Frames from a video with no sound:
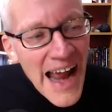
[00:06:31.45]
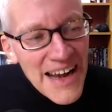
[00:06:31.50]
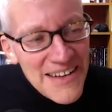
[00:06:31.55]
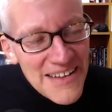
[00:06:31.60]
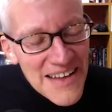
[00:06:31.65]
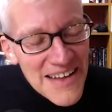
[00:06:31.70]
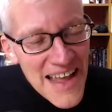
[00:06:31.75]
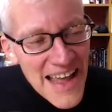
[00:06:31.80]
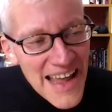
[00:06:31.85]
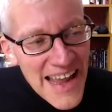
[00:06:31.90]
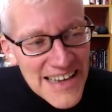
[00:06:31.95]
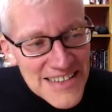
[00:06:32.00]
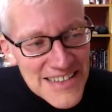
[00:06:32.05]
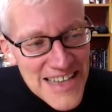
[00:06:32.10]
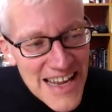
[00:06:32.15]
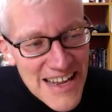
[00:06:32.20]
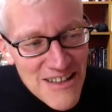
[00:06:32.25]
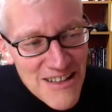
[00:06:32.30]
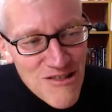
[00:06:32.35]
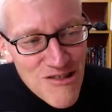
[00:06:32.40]
And
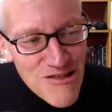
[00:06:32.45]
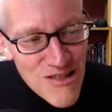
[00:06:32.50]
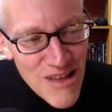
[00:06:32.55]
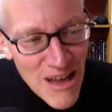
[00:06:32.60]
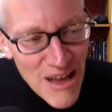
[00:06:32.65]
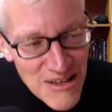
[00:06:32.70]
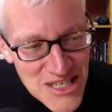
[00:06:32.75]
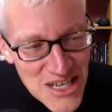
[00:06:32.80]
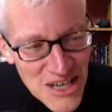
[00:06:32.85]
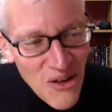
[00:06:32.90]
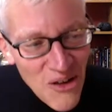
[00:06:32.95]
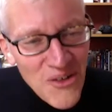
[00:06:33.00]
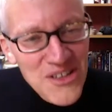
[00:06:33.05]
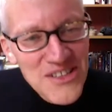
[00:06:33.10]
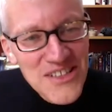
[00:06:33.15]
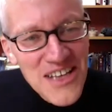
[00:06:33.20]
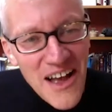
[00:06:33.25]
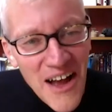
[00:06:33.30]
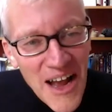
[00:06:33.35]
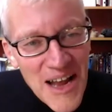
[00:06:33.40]
it takes such a
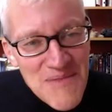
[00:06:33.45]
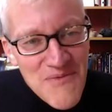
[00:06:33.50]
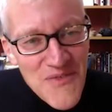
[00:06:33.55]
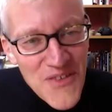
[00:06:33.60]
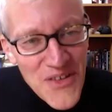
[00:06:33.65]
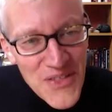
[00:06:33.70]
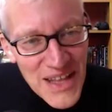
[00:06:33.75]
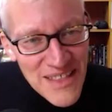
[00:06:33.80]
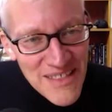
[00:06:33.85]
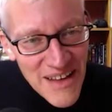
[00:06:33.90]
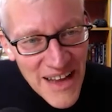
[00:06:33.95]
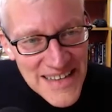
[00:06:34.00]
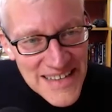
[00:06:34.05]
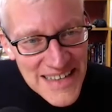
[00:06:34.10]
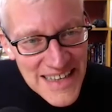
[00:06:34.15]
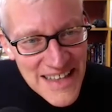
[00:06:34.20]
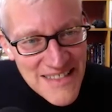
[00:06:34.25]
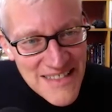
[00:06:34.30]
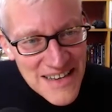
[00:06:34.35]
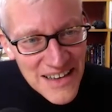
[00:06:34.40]
long time for these
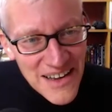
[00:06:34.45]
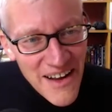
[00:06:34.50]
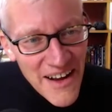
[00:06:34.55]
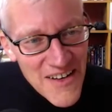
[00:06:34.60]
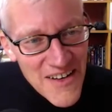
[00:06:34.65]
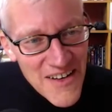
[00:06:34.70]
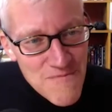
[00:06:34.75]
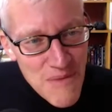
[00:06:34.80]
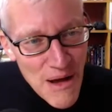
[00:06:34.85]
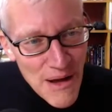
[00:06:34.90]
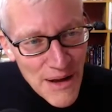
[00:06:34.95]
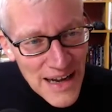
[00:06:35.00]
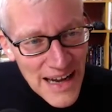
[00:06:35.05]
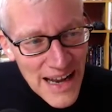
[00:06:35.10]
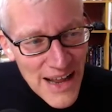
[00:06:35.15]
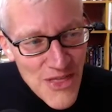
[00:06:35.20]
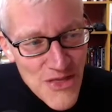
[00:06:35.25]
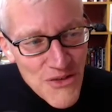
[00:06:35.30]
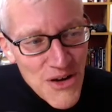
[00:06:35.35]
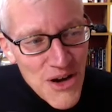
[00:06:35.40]
ideas to kind of
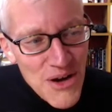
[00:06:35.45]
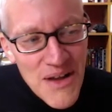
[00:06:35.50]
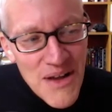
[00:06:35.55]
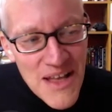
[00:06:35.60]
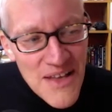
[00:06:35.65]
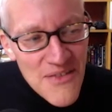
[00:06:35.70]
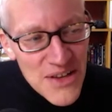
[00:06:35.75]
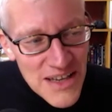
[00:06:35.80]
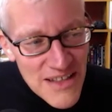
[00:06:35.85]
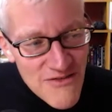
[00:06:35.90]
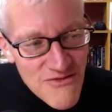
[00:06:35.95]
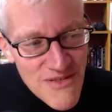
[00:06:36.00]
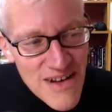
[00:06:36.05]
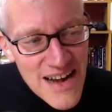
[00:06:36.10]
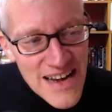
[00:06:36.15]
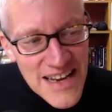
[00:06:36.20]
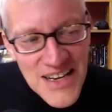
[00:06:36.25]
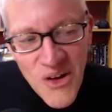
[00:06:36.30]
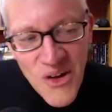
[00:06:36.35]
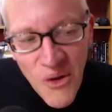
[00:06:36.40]
percolate through that it's
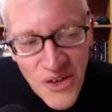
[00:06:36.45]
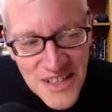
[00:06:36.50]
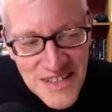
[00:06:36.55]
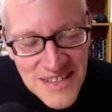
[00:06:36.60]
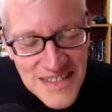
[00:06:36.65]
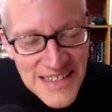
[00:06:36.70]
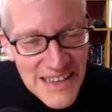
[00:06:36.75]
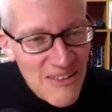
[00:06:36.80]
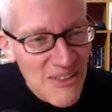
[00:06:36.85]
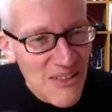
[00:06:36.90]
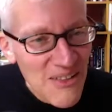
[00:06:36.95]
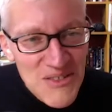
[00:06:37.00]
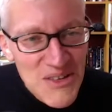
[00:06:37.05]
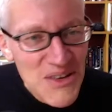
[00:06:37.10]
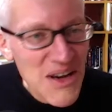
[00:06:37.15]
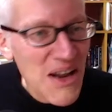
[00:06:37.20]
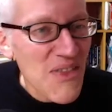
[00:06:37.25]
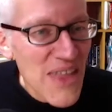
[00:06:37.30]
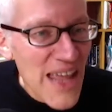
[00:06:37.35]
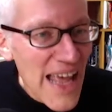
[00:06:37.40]
really not
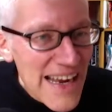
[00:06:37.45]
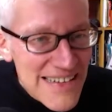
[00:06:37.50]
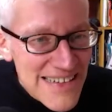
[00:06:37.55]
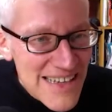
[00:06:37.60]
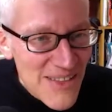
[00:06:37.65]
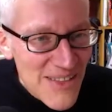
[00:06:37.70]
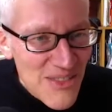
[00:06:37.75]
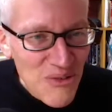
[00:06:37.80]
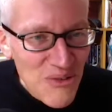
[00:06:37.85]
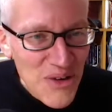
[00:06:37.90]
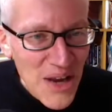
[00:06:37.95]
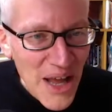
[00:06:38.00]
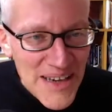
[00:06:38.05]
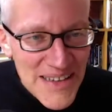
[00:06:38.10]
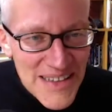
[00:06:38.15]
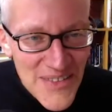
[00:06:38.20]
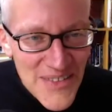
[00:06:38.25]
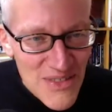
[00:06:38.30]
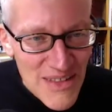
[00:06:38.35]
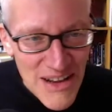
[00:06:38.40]
until, you know, the 18th or
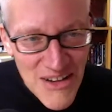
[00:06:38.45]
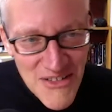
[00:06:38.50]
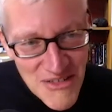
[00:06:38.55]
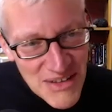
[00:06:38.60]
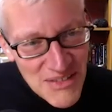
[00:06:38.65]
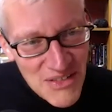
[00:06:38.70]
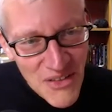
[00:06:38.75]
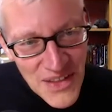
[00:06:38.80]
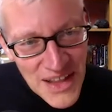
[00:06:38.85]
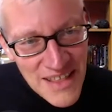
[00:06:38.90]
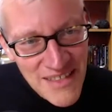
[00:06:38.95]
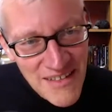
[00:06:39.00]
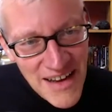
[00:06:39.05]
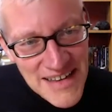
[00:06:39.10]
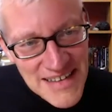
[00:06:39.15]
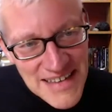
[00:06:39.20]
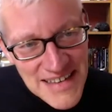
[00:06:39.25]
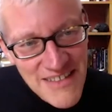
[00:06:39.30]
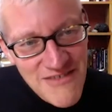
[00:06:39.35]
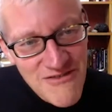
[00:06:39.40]
19th century that these
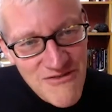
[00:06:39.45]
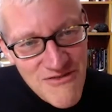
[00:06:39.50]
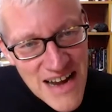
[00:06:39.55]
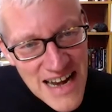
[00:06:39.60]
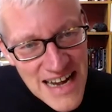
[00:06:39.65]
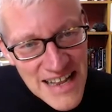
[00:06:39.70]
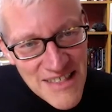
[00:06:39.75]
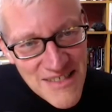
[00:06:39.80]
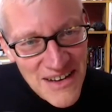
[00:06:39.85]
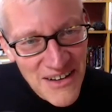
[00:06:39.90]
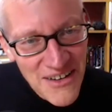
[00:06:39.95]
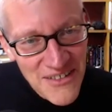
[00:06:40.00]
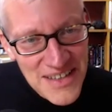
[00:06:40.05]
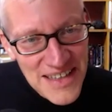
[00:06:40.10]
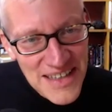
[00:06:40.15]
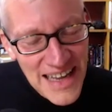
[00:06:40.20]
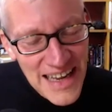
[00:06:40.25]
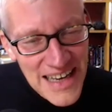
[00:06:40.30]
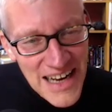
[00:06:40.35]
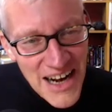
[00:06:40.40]
ideas really
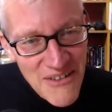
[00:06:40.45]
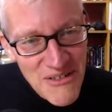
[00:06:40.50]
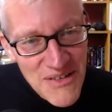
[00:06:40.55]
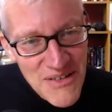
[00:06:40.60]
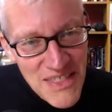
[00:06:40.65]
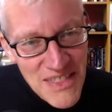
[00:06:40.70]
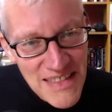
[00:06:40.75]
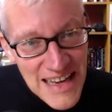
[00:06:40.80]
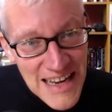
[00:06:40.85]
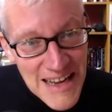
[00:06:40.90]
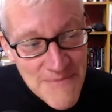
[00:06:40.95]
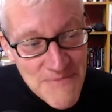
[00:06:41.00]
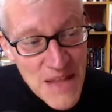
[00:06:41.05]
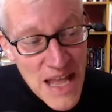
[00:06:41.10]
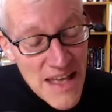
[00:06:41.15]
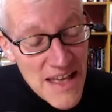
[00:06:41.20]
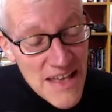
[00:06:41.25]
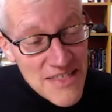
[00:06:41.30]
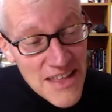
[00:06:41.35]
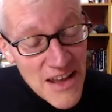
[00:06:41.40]
start to get currency.
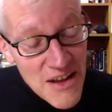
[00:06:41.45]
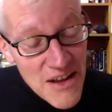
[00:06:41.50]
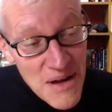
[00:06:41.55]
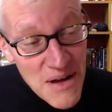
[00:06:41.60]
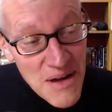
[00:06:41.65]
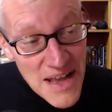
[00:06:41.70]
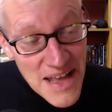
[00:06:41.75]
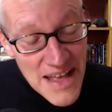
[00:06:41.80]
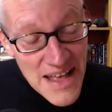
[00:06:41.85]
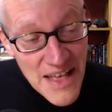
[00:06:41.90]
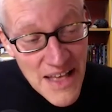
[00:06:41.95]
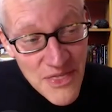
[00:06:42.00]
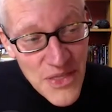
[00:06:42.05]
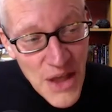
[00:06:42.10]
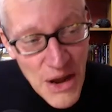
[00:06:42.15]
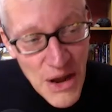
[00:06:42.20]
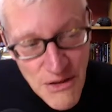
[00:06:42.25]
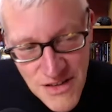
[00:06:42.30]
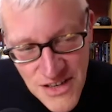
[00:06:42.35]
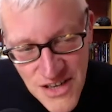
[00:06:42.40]
So
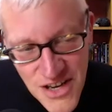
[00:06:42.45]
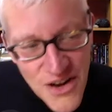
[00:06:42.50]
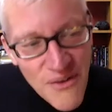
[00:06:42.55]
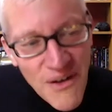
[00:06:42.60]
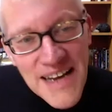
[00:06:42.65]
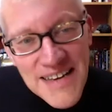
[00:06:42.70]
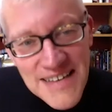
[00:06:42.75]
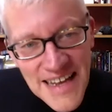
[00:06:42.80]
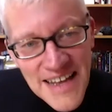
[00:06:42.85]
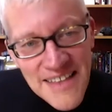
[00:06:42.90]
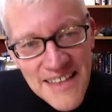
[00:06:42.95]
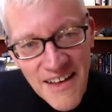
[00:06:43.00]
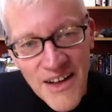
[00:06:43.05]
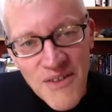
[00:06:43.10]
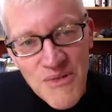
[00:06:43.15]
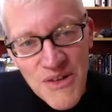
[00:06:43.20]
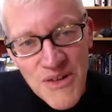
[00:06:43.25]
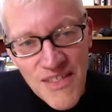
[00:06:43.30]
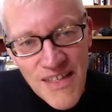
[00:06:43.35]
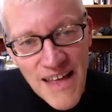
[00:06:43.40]
those two ideas,
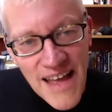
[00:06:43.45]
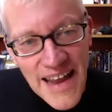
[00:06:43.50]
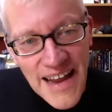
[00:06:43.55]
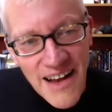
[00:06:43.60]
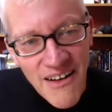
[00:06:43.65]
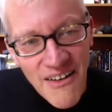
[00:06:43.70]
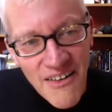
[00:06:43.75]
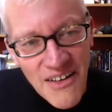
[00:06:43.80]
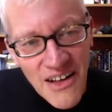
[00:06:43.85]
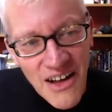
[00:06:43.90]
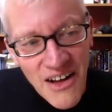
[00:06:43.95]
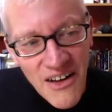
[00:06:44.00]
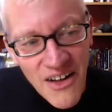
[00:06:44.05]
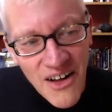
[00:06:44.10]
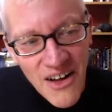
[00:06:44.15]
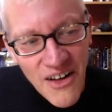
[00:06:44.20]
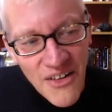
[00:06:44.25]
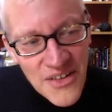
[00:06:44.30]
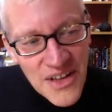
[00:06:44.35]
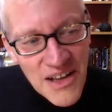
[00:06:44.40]
I would say,
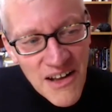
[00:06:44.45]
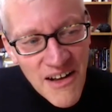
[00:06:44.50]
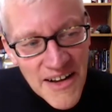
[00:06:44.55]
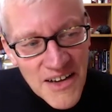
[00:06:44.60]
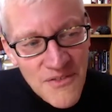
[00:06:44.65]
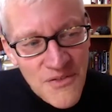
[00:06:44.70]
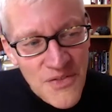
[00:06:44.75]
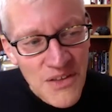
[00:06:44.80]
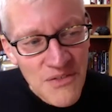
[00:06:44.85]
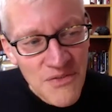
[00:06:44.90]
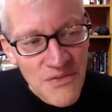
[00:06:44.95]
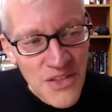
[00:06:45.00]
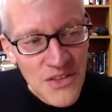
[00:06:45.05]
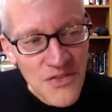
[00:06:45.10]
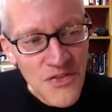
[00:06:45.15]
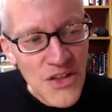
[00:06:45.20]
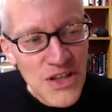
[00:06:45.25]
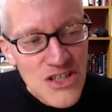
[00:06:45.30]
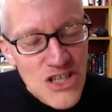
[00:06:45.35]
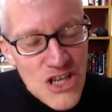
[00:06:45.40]
are kind of
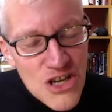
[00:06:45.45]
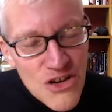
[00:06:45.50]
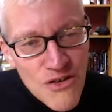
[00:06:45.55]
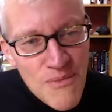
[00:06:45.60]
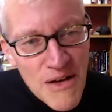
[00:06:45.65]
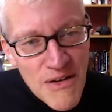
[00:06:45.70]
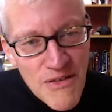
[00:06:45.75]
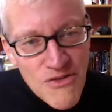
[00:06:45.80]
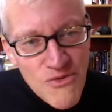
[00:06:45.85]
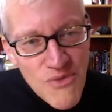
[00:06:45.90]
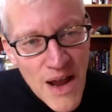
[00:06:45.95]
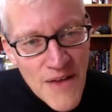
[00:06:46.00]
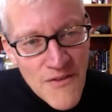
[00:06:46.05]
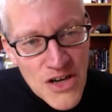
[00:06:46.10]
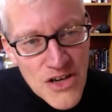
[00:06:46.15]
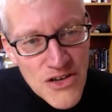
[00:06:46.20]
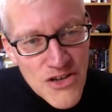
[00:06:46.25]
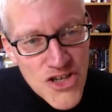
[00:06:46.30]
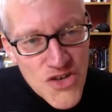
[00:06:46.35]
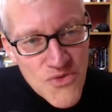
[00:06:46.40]
the two most
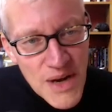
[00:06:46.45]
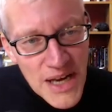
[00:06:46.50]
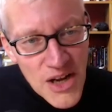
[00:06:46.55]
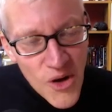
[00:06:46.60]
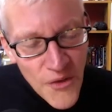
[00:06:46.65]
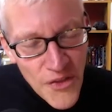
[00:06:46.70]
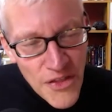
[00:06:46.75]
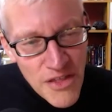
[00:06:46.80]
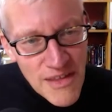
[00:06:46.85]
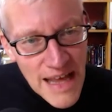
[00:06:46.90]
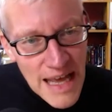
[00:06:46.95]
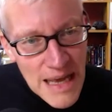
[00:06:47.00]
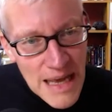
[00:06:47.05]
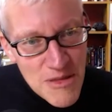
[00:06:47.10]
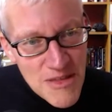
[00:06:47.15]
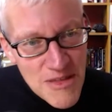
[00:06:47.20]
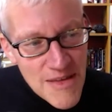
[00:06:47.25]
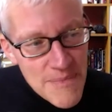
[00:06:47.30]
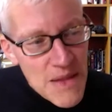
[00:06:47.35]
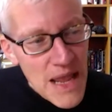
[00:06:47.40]
revolutionary
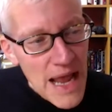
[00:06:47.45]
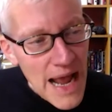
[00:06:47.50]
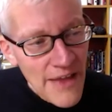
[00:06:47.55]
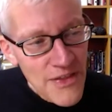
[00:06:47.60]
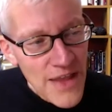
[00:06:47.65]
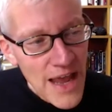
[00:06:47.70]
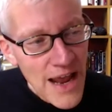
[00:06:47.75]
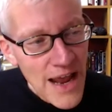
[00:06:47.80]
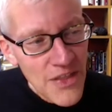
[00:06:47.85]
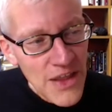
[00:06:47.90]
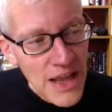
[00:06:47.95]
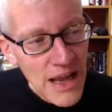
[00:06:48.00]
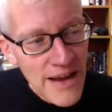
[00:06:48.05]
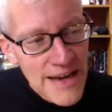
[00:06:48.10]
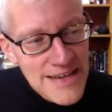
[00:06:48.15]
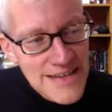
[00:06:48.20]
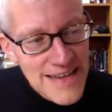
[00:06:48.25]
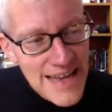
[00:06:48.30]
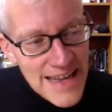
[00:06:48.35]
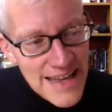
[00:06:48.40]
concepts. And they're the
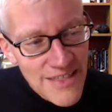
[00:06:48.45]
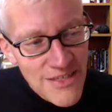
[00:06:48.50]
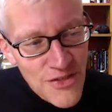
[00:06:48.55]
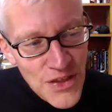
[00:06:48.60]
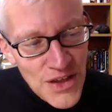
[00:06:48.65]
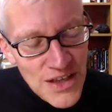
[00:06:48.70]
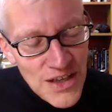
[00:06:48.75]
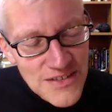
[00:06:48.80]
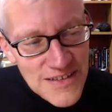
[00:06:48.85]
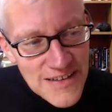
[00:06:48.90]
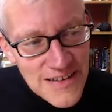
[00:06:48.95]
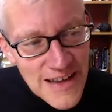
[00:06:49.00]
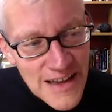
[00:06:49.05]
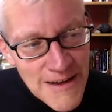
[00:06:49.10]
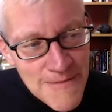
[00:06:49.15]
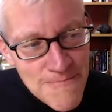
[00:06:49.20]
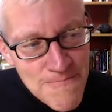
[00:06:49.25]
ideas that,